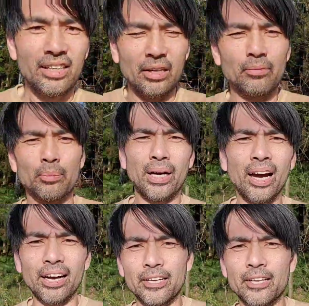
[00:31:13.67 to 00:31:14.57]
You give them a
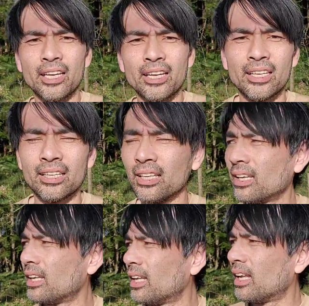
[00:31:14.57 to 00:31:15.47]
hug.
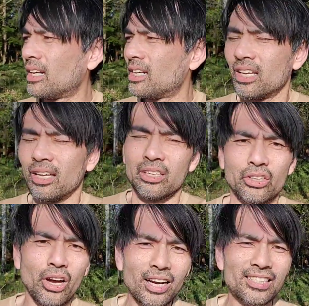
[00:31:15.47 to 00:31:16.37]

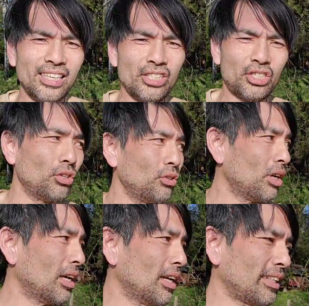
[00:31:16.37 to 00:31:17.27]
Your dog sees
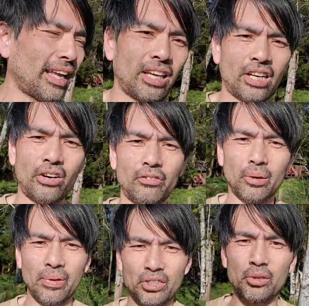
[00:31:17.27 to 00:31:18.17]
you taking care
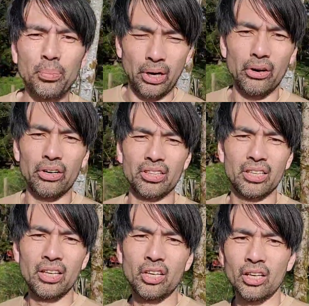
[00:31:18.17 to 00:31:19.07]
of them as their
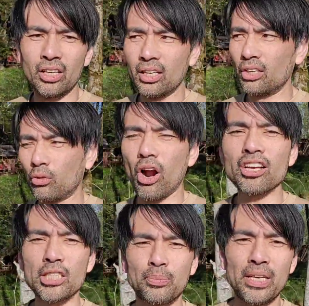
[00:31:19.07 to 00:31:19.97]
parent.
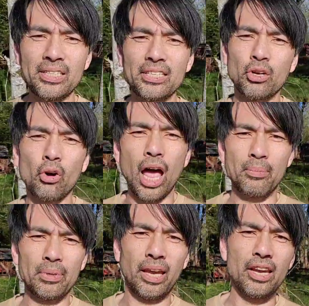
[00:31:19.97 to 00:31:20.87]
Cross-species
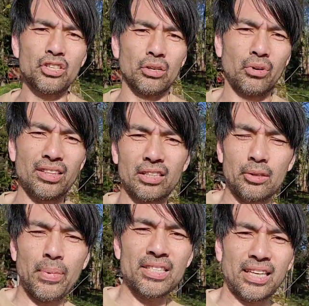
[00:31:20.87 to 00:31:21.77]
cohabitation, right? The
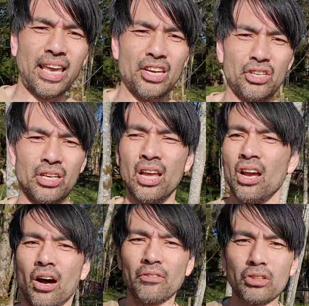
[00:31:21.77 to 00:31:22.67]
domestication
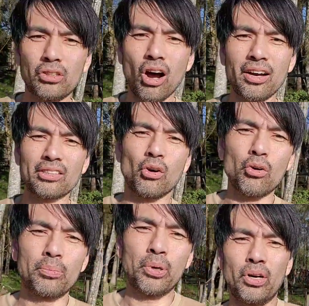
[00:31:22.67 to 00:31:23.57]
of the dog is
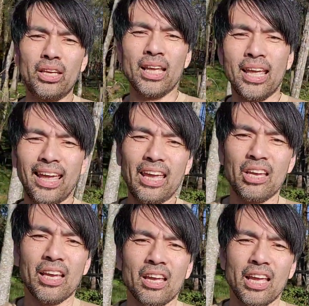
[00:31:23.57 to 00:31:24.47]
only purely
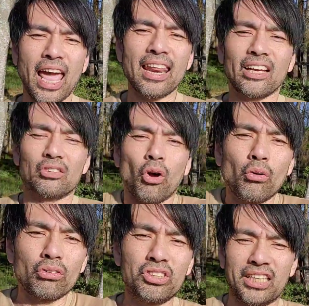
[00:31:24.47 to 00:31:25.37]
a
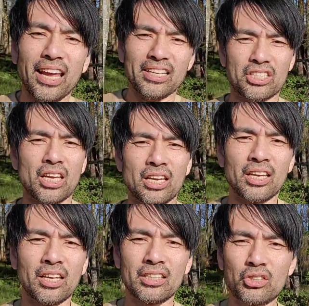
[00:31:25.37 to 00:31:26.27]
anecdotal genus
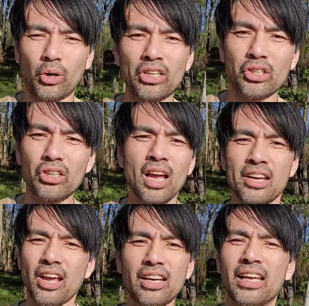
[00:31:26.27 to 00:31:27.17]
structure,
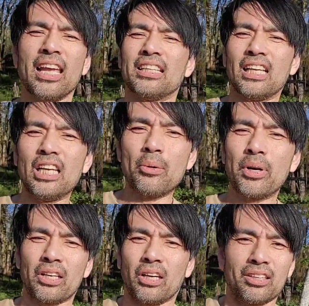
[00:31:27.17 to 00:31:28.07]
not a
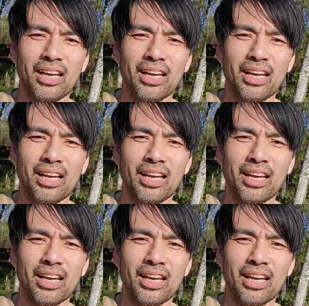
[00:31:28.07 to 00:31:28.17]
deliberate